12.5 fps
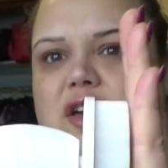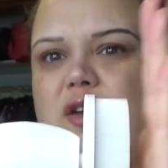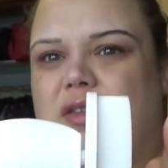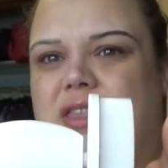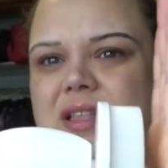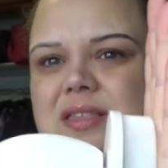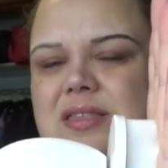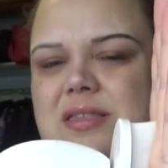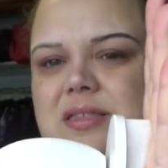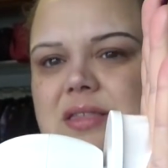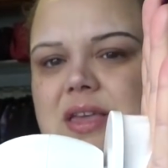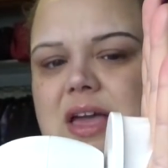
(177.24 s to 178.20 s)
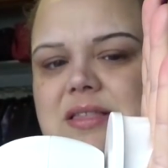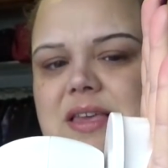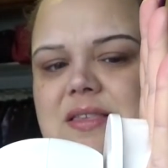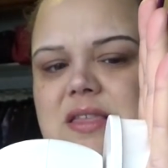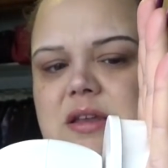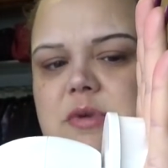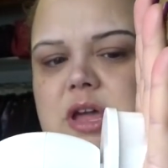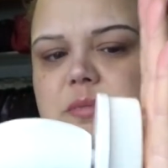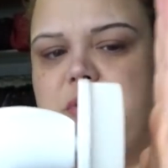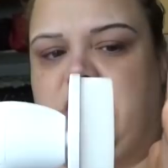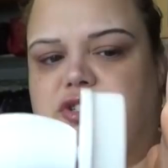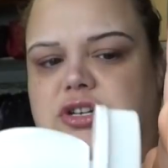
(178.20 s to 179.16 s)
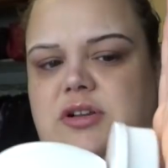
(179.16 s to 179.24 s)
goes. That's a decent amount of
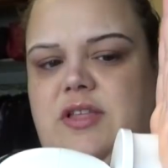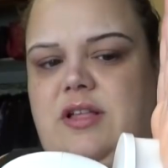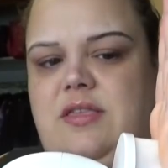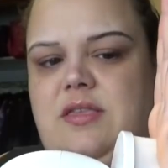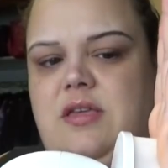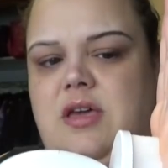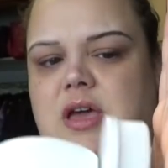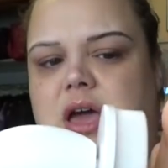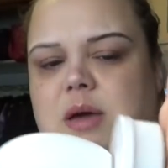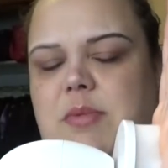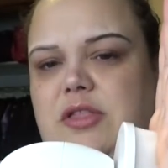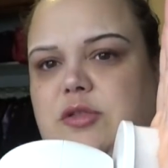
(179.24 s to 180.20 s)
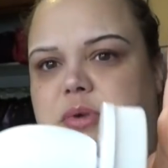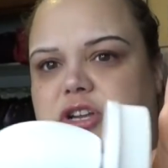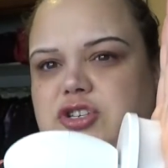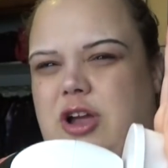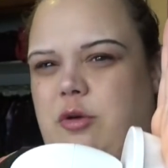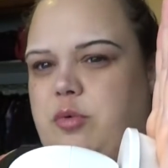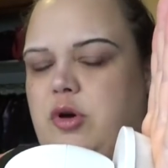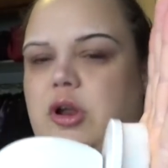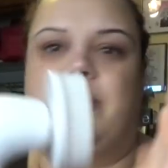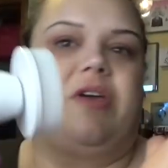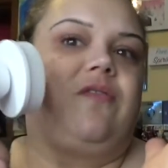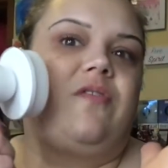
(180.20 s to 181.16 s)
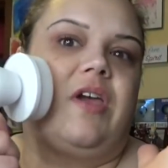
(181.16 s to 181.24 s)
pressure. That's about the pressure I would put on
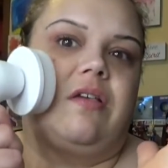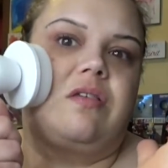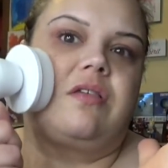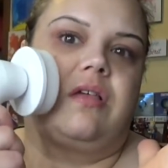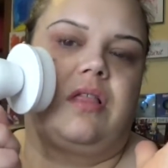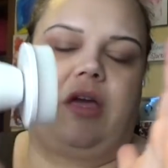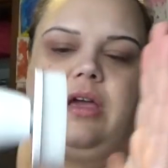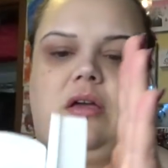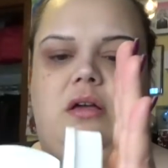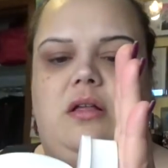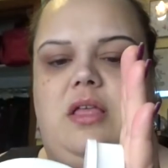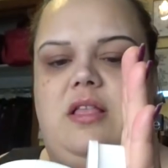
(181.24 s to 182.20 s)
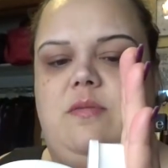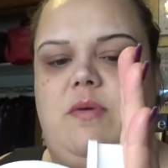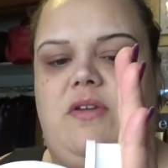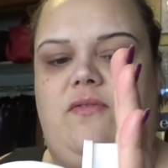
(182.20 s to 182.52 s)
my face to like cleanse my